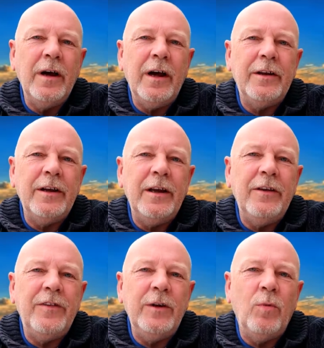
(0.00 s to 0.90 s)
and
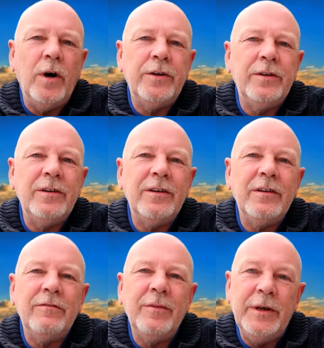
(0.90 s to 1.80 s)
if he won,
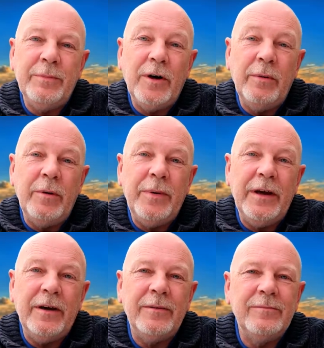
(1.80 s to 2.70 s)
for me to buy him a
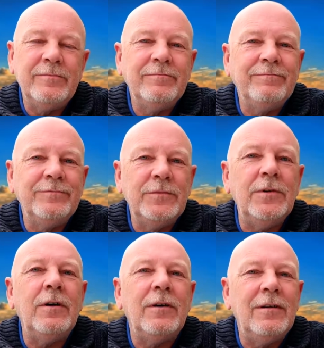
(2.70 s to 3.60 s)
beer.
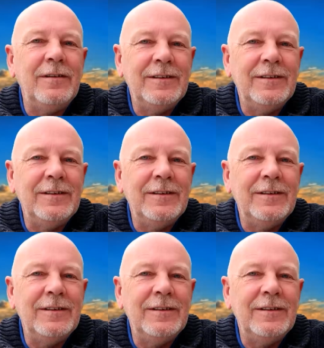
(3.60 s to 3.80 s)
Oh.